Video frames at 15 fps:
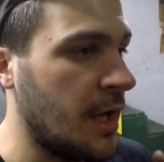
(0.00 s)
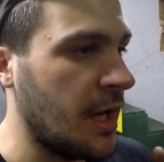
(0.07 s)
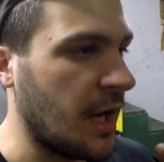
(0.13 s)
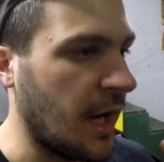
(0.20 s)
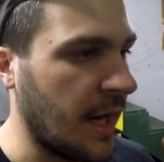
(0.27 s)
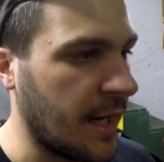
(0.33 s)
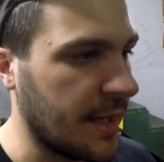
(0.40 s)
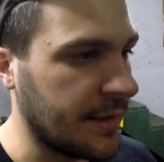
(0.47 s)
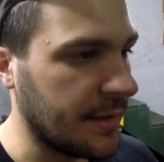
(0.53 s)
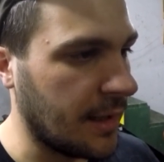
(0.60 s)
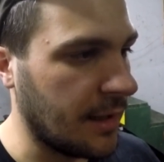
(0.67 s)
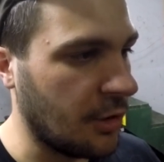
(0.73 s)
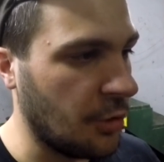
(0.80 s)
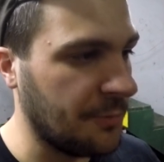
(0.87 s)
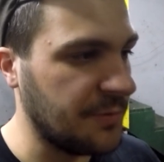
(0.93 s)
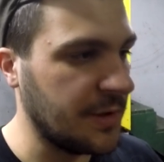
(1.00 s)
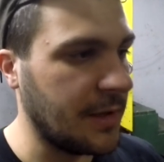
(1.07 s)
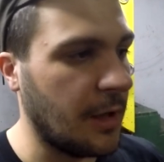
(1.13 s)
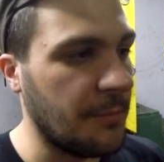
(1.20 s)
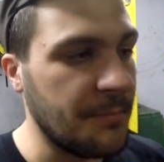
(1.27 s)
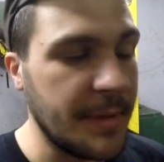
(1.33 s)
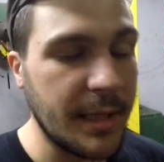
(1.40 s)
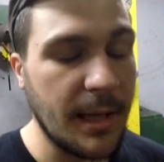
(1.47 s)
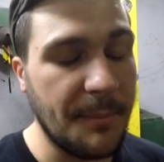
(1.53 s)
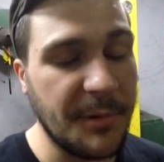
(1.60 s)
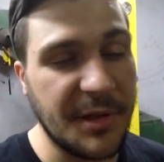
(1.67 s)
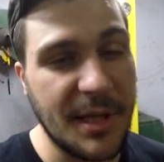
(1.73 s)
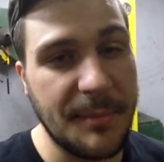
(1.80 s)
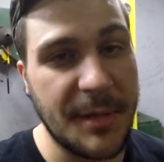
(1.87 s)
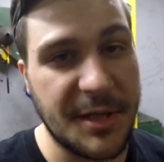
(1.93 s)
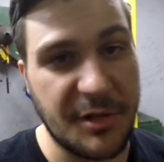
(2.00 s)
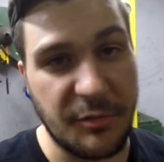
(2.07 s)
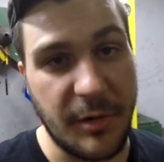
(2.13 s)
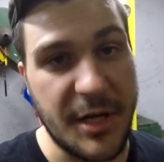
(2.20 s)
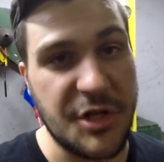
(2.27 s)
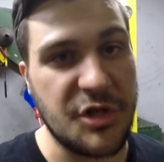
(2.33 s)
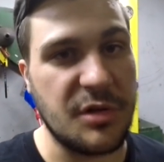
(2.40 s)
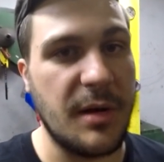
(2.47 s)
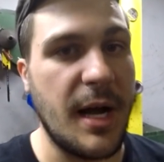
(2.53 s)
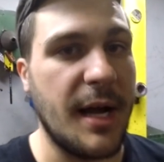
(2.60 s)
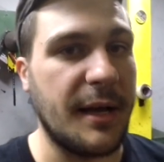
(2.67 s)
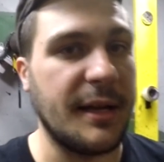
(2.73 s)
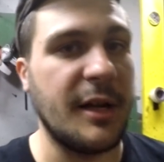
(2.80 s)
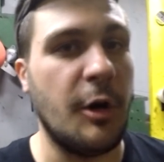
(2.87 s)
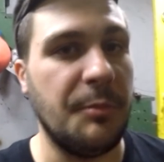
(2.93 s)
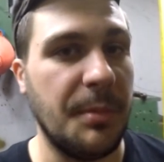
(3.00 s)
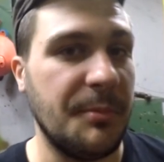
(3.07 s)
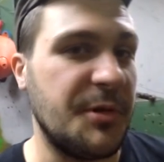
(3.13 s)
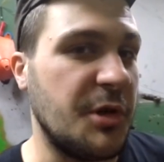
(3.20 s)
and hopefully I'll meet up with him at the racetrack and help him